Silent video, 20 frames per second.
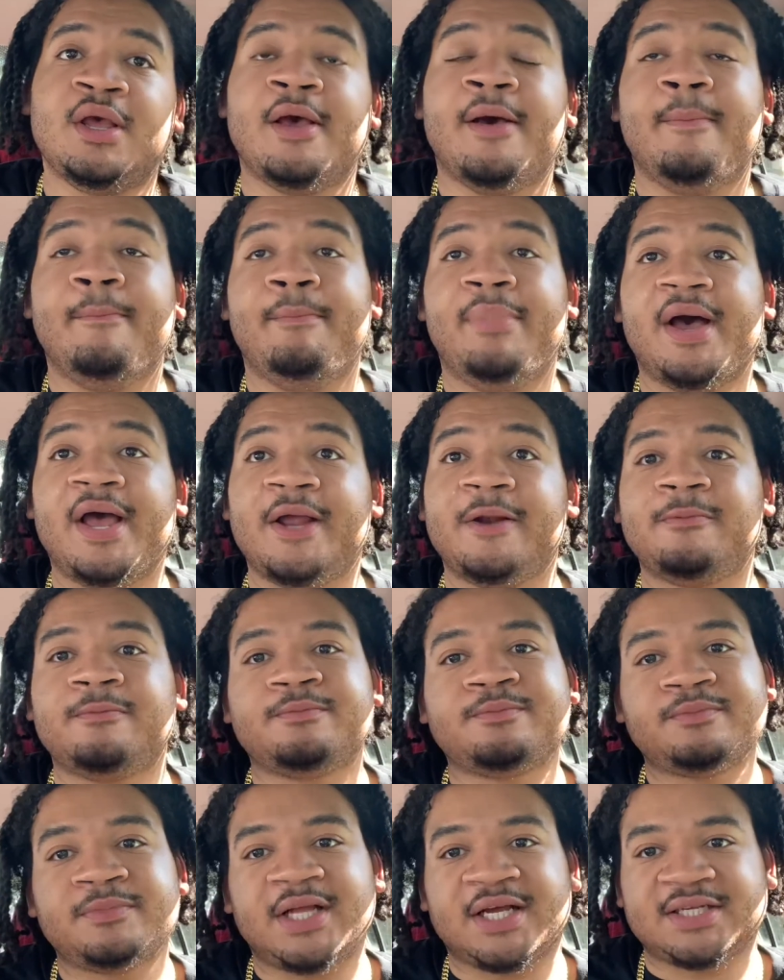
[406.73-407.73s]
But
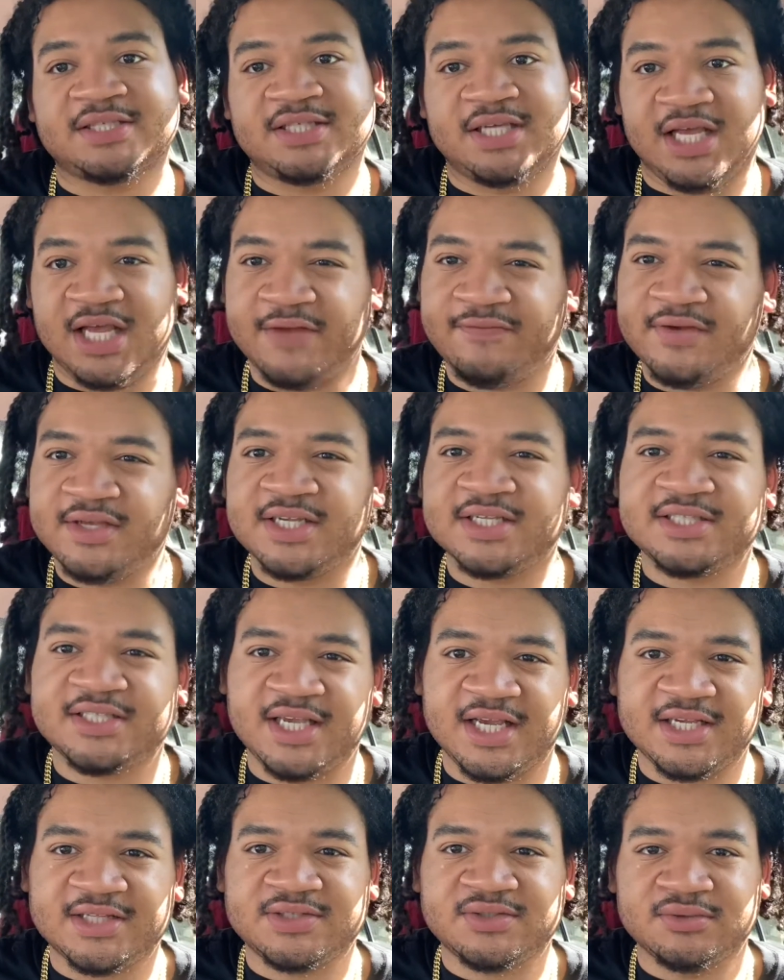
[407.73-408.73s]
like I said, if it gets
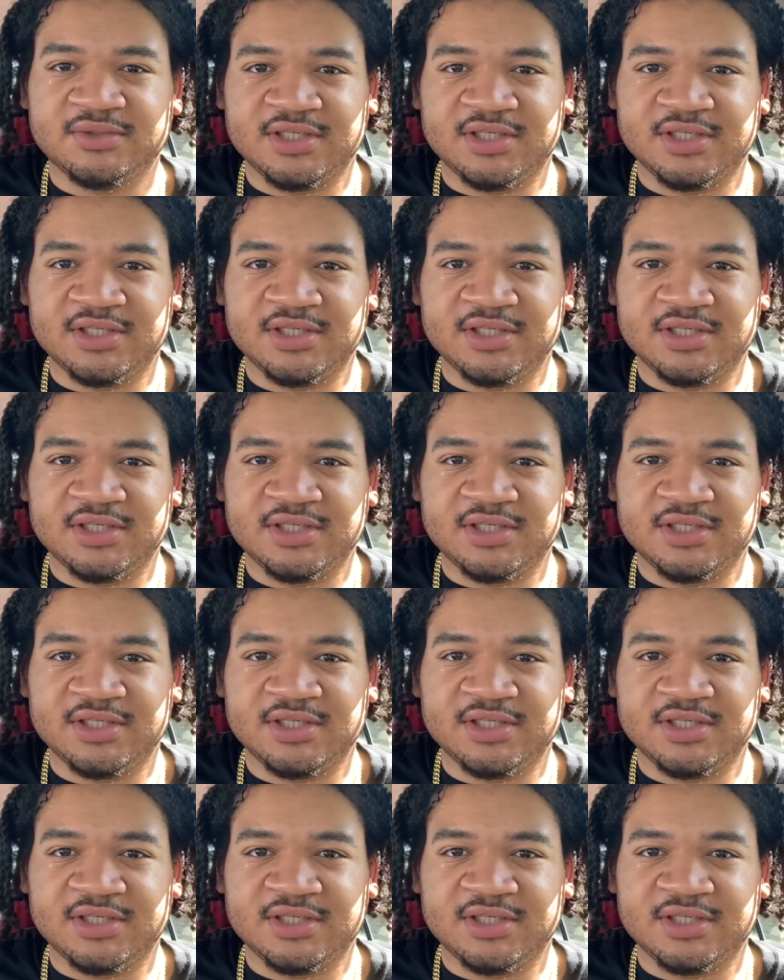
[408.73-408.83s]
canceled,